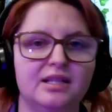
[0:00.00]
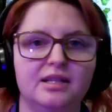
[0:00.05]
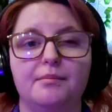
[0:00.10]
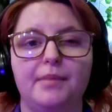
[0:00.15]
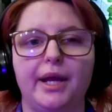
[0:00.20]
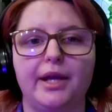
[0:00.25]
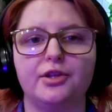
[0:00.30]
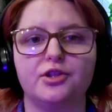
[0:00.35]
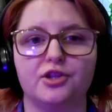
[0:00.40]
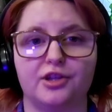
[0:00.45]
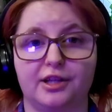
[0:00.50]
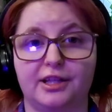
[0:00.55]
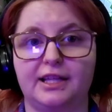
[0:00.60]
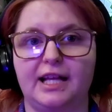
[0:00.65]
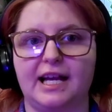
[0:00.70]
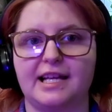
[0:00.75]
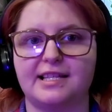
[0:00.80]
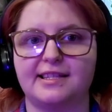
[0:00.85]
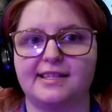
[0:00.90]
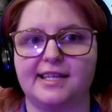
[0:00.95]
Major
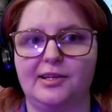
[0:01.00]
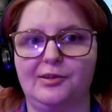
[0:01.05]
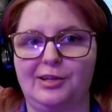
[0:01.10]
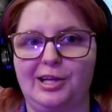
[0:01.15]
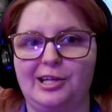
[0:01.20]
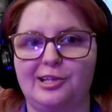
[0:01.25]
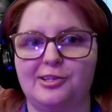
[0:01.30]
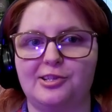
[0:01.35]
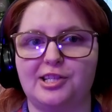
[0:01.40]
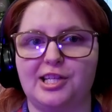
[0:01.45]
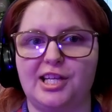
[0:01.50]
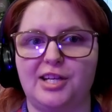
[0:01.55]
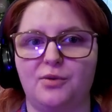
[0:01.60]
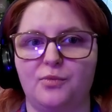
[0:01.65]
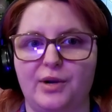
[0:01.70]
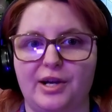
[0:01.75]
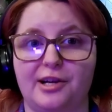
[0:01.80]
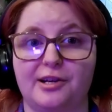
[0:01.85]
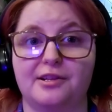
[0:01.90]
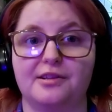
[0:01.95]
class clown energy
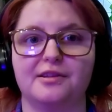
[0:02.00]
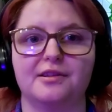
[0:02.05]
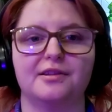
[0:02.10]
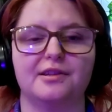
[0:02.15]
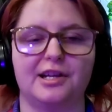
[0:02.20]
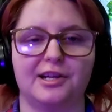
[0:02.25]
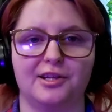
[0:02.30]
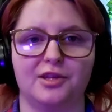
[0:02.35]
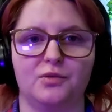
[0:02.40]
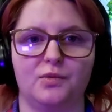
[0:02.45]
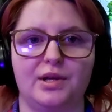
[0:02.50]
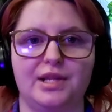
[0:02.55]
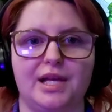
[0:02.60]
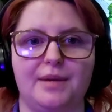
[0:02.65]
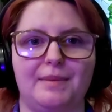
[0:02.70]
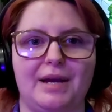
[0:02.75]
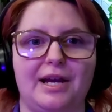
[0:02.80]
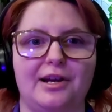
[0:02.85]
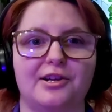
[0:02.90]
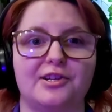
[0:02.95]
where they're the one
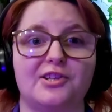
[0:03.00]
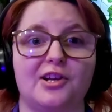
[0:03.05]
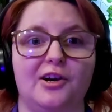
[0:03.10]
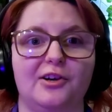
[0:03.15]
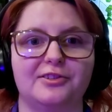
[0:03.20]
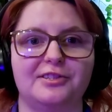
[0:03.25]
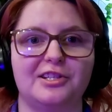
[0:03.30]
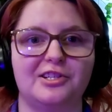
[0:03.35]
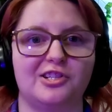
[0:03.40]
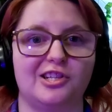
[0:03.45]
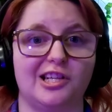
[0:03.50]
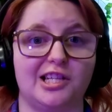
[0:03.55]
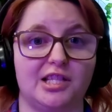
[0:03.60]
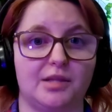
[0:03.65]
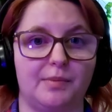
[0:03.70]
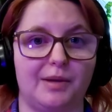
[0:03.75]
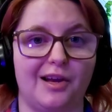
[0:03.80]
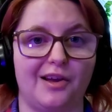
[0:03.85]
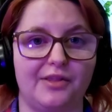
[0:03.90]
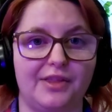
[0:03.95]
that matters, all attention
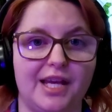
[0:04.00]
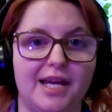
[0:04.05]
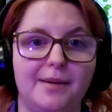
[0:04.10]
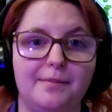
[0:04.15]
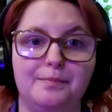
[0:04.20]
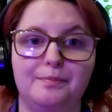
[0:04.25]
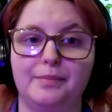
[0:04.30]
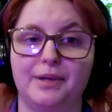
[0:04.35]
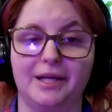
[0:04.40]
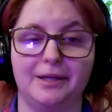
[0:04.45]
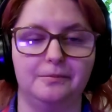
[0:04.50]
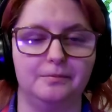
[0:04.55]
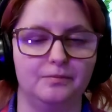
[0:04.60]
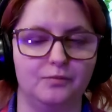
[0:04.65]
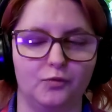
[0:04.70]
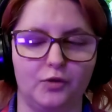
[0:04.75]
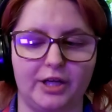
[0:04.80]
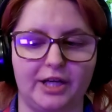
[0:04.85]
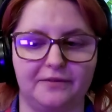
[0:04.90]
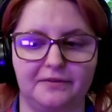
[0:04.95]
needs to be on them, but
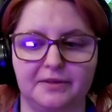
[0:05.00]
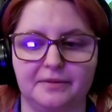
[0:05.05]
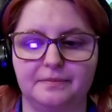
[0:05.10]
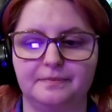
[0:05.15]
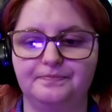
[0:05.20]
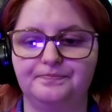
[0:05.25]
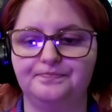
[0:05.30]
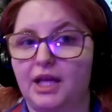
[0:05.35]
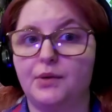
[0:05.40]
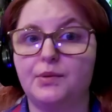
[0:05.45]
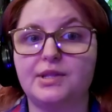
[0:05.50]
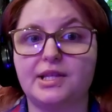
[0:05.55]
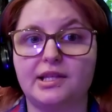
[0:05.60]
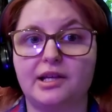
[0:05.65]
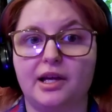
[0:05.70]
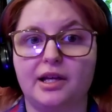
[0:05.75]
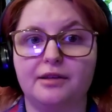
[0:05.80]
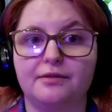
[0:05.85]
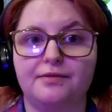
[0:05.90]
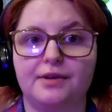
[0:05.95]
whatever. It was a
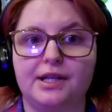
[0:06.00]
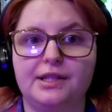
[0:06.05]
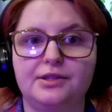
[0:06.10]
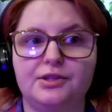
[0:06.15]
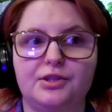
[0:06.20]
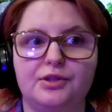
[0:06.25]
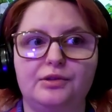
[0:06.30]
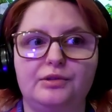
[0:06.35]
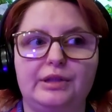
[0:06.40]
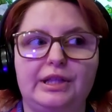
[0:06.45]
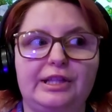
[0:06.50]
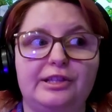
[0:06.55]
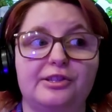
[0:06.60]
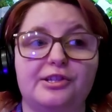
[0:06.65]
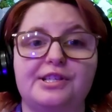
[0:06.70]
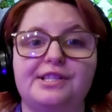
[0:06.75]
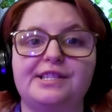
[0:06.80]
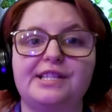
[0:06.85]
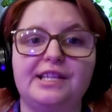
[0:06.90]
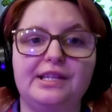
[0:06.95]
lot of fun to
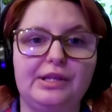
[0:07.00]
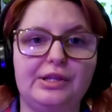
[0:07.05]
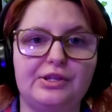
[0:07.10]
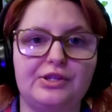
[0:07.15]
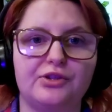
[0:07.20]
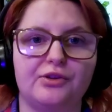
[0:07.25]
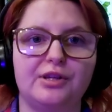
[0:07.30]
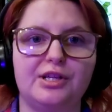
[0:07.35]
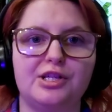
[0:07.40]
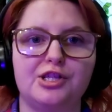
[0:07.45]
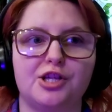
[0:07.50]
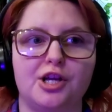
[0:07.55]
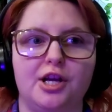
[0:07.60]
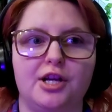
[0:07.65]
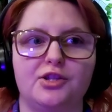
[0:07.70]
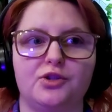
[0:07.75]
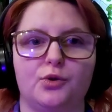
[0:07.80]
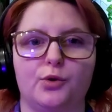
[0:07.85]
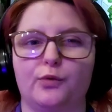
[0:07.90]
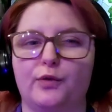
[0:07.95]
either send the
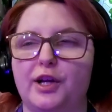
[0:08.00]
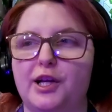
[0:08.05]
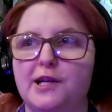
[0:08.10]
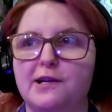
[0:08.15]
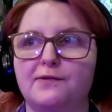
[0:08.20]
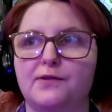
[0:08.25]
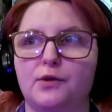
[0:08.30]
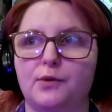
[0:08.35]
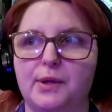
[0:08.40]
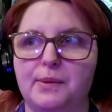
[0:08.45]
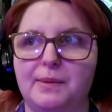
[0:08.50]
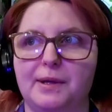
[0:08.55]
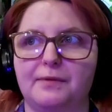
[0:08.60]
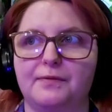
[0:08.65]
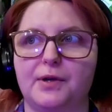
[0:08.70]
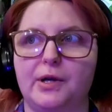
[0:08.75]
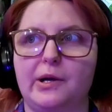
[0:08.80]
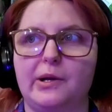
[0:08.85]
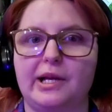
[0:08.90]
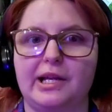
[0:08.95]
screenshots or run over with my
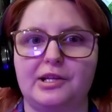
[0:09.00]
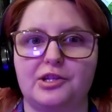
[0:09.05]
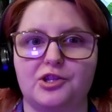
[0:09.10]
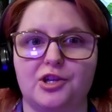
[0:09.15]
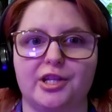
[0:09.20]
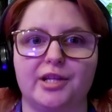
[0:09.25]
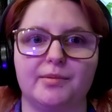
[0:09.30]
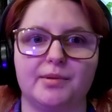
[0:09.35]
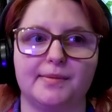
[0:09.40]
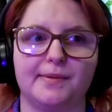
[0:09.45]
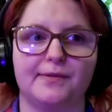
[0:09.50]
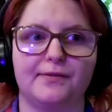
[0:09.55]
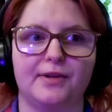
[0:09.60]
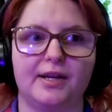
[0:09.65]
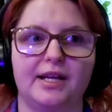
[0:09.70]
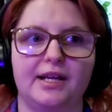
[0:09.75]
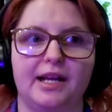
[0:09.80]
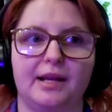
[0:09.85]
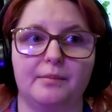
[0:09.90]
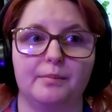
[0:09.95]
phone and show them to my
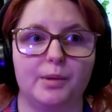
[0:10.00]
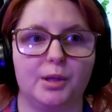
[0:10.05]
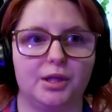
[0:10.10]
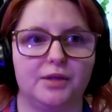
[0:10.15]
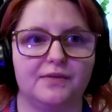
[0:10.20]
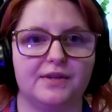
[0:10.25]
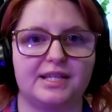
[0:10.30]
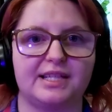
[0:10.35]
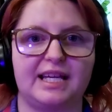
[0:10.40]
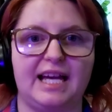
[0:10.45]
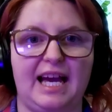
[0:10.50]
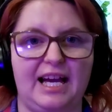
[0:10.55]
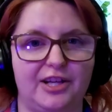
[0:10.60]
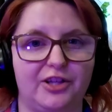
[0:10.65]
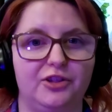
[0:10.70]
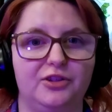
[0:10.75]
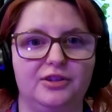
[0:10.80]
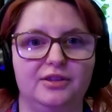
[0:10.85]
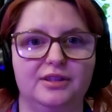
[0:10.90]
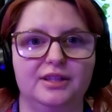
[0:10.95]
friend and both of us
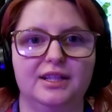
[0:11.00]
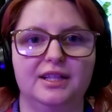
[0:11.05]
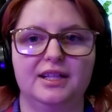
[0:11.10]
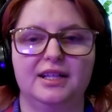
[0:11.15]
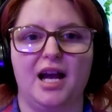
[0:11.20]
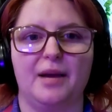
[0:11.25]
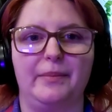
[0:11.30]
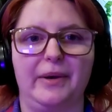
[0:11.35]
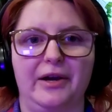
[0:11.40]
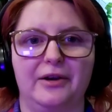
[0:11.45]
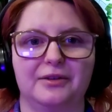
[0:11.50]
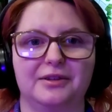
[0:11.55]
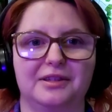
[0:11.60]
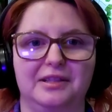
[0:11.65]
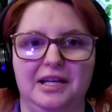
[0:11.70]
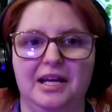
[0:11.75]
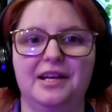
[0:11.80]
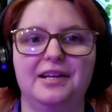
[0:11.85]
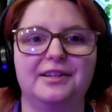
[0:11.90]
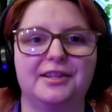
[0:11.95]
cackle
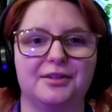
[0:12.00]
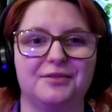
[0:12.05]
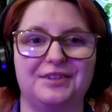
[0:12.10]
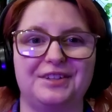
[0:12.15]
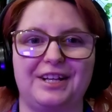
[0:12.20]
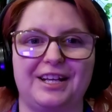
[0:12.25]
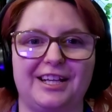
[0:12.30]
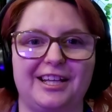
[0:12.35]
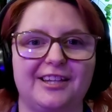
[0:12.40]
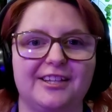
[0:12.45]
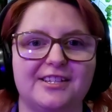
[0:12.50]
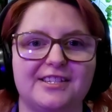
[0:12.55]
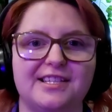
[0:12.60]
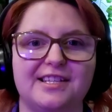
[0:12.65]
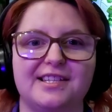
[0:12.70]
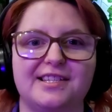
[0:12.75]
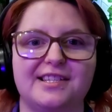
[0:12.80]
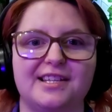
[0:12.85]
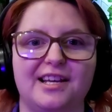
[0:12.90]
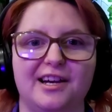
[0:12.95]
about the
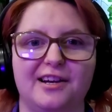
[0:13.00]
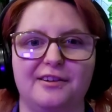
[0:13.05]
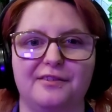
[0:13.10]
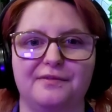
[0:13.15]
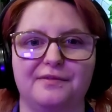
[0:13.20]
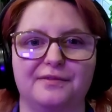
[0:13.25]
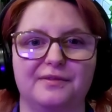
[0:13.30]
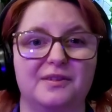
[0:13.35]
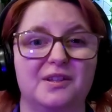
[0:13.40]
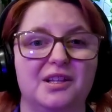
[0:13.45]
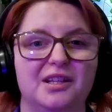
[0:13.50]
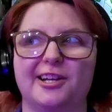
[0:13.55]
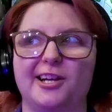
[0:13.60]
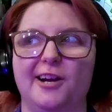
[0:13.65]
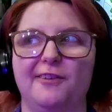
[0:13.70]
ridiculousness of the